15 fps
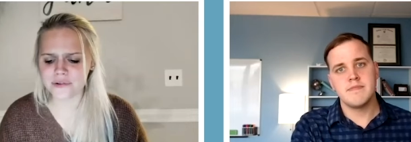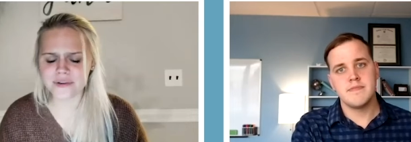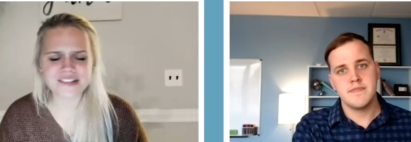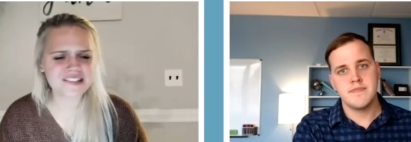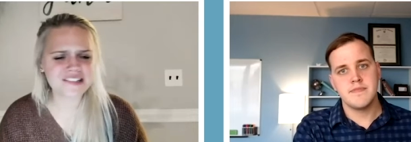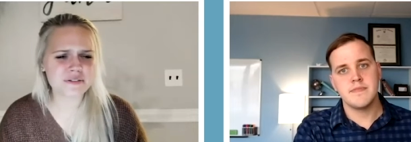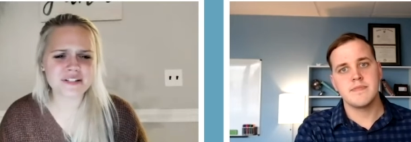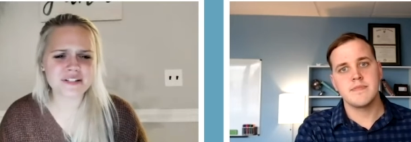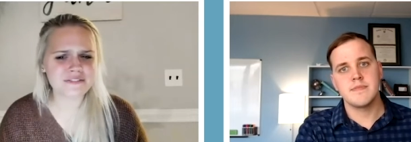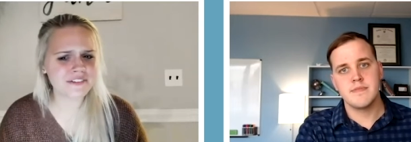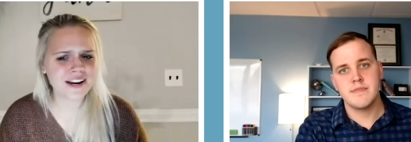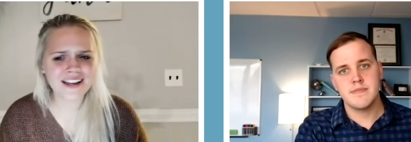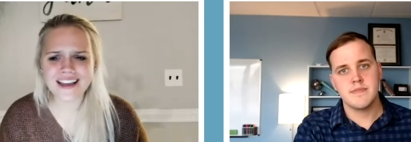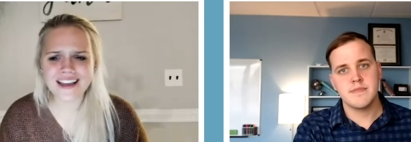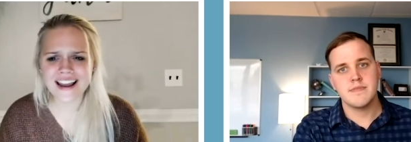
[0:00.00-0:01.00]
Speaker 1: everyone's so
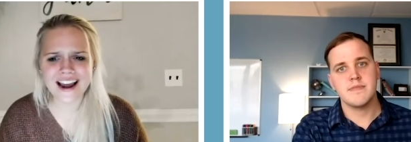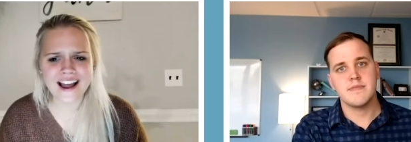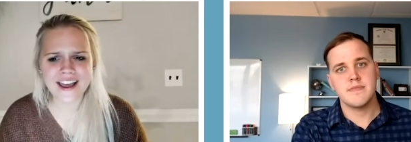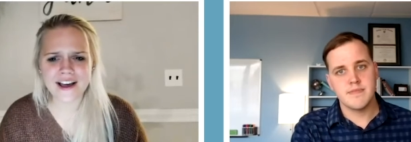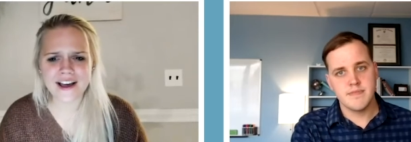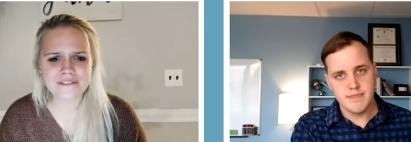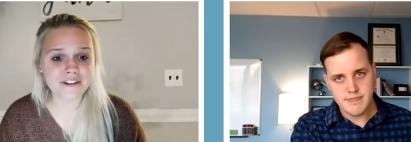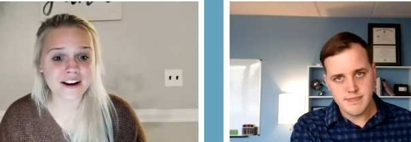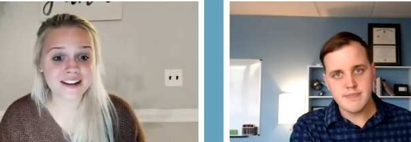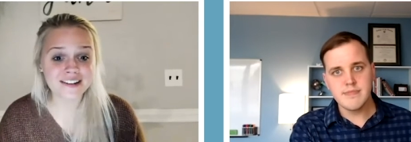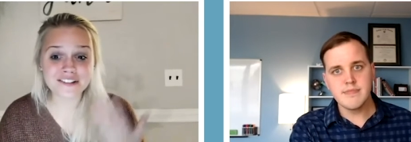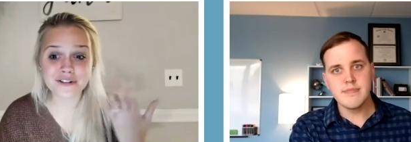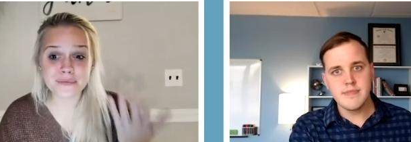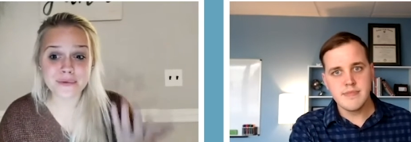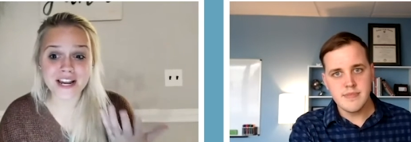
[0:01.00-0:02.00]
different. And I have
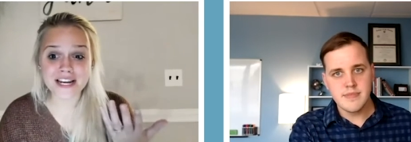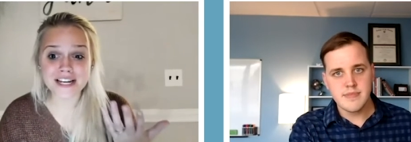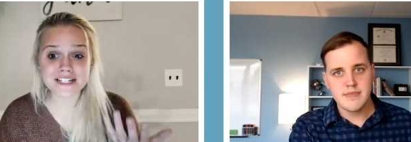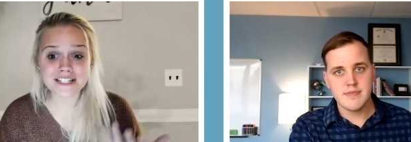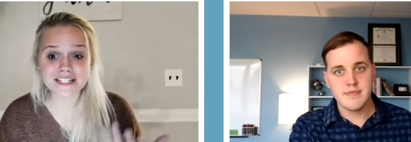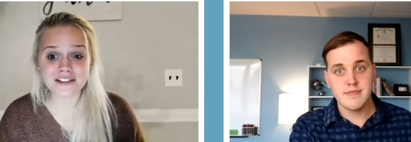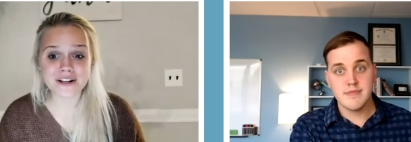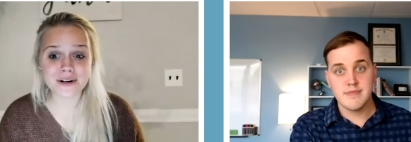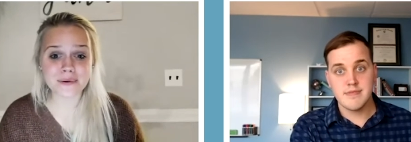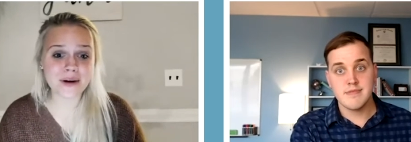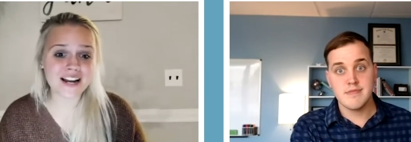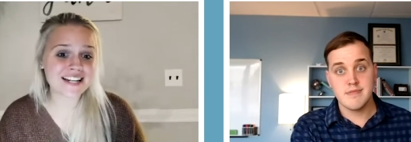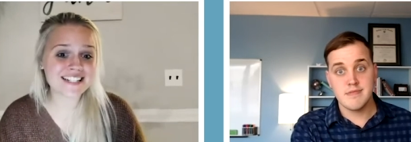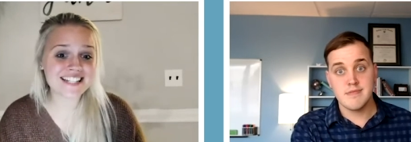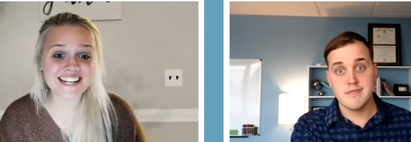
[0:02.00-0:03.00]
friends who waited until their
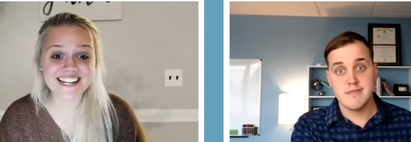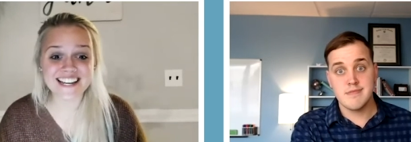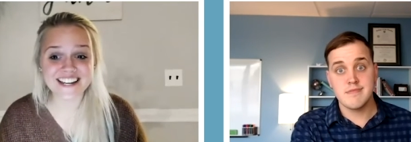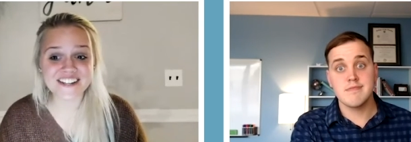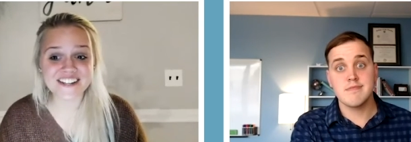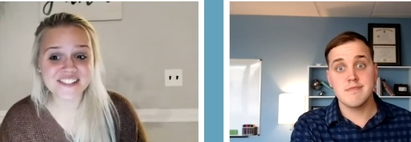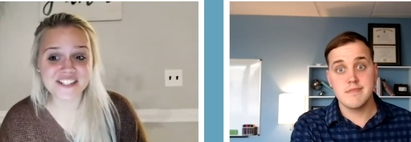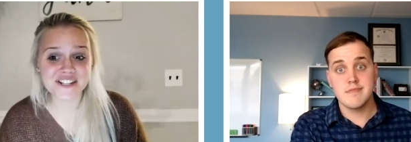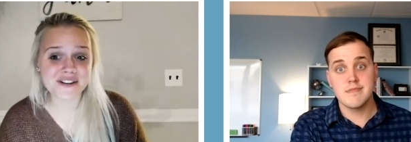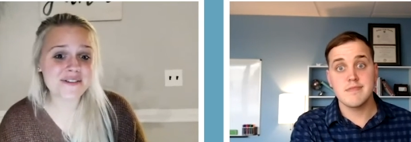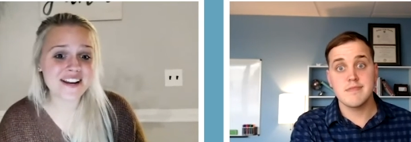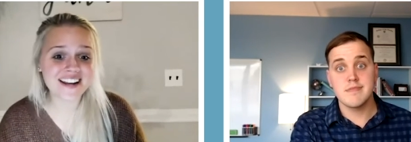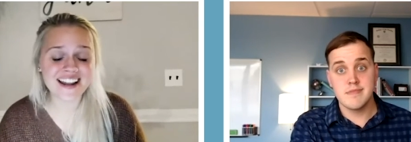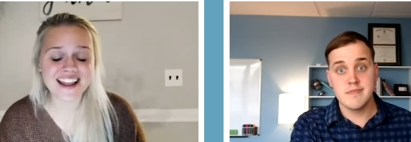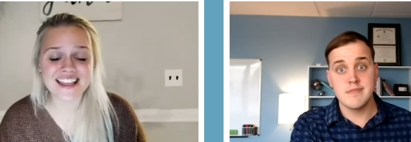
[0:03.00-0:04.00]
wedding day to kiss too.
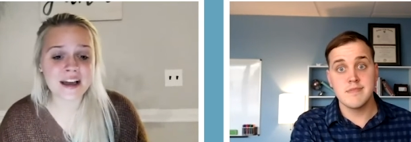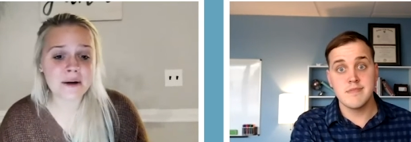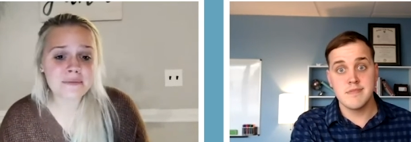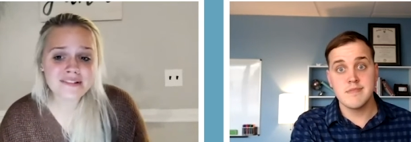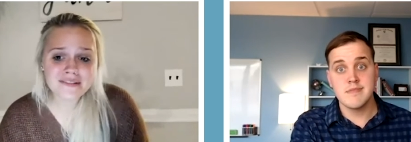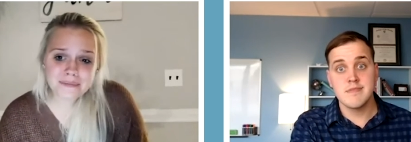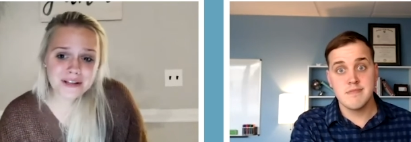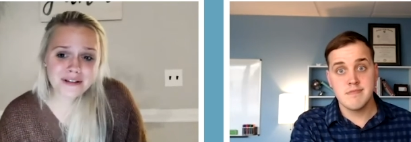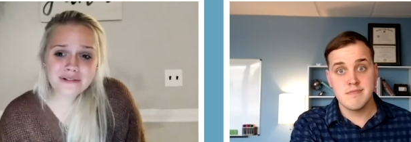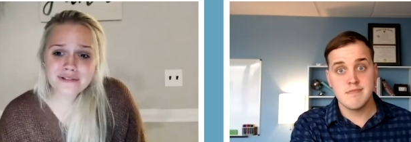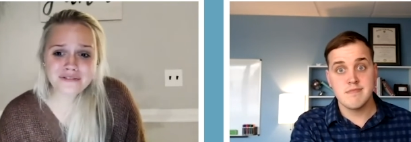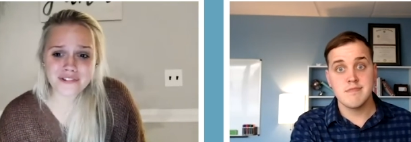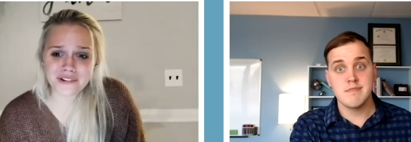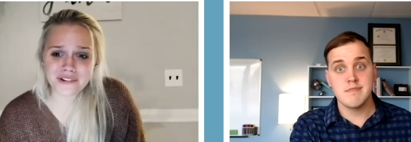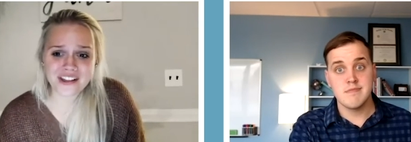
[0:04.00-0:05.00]
And, and that mm-hmm. was
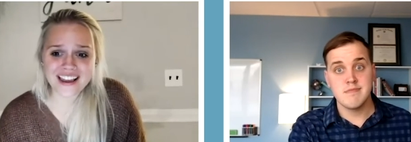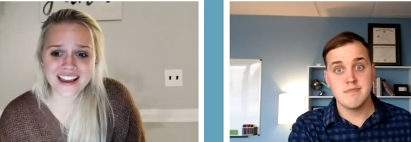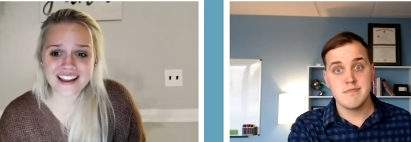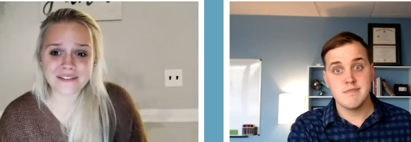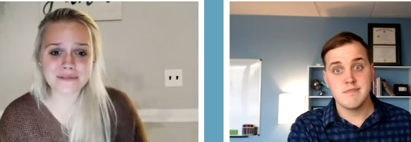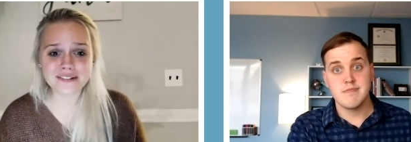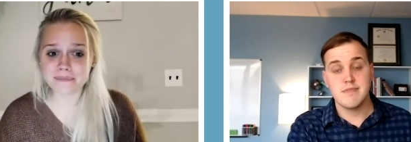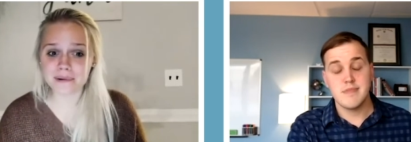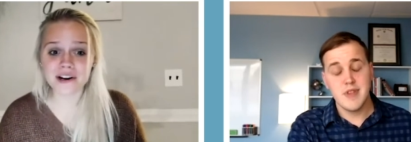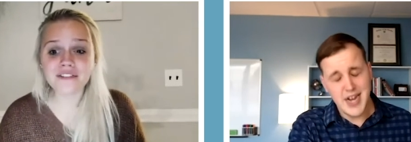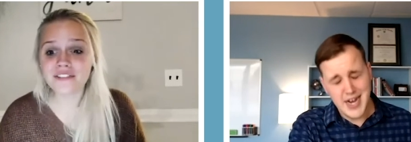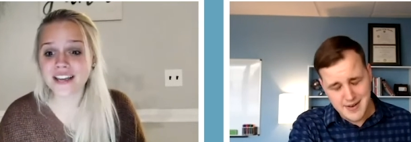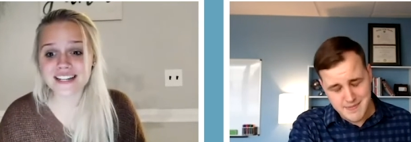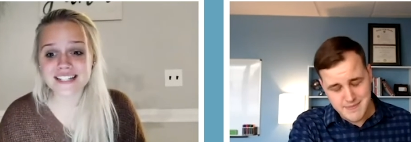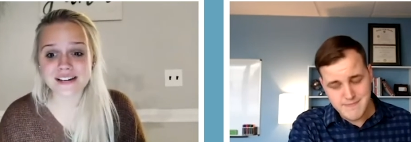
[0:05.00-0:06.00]
beautiful and it was
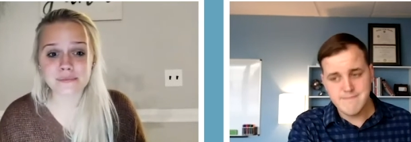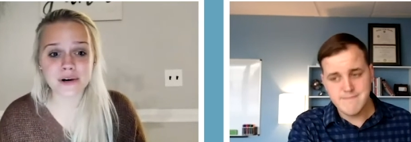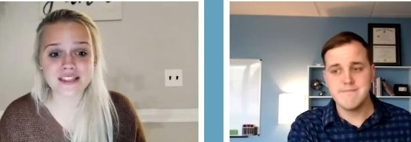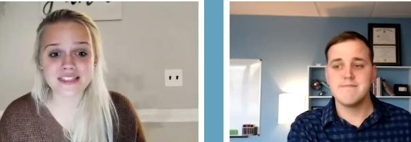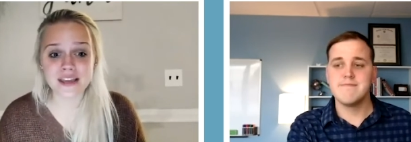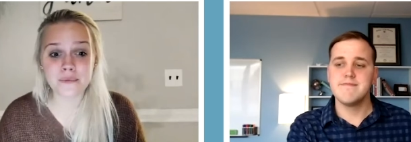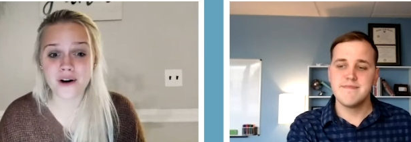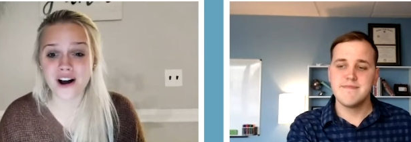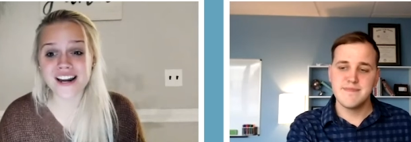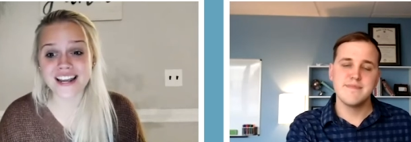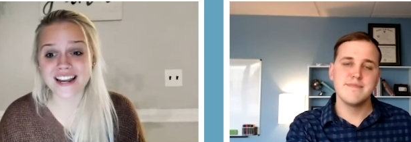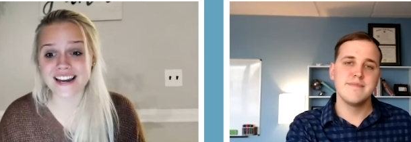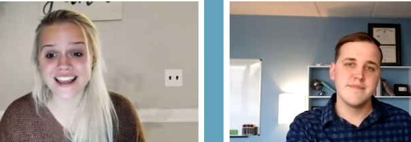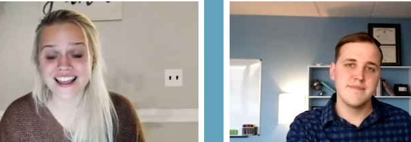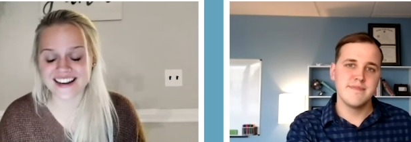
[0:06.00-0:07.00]
perfect yeah. and what they
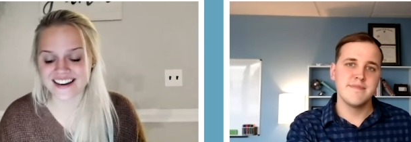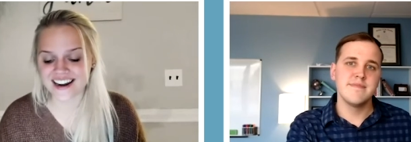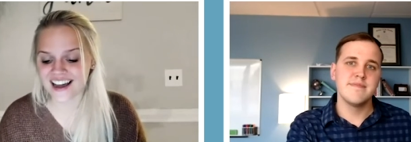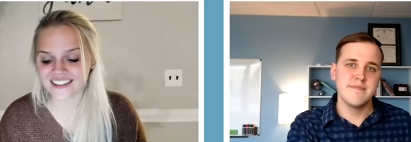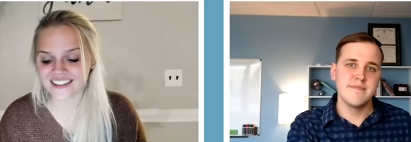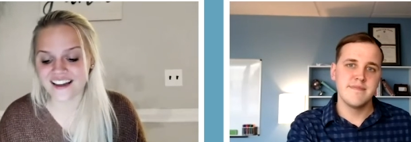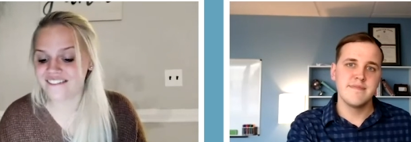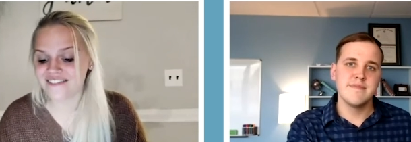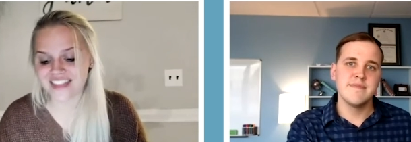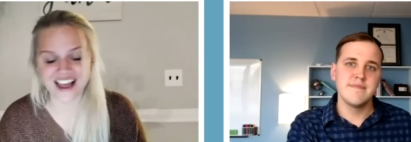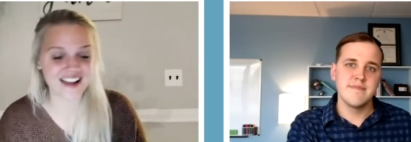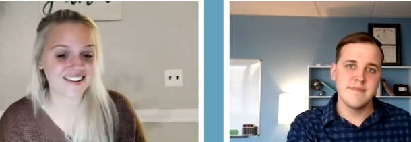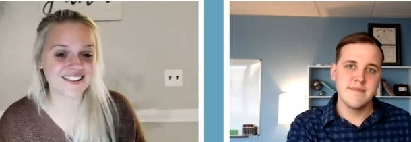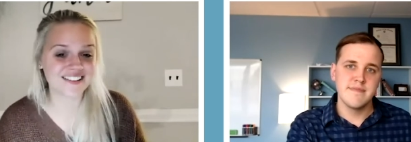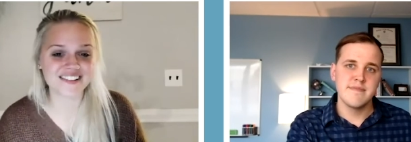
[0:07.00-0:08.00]
wanted. And I love
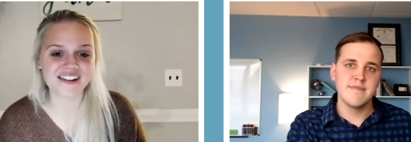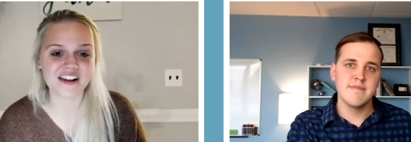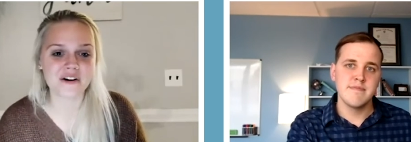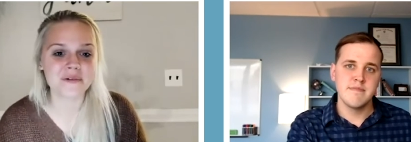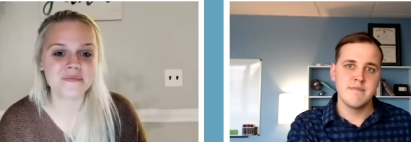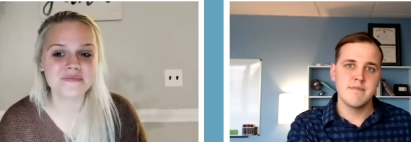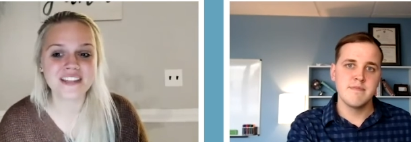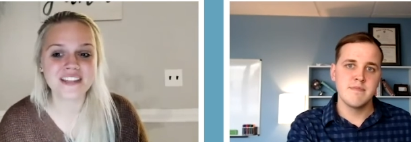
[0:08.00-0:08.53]
that. So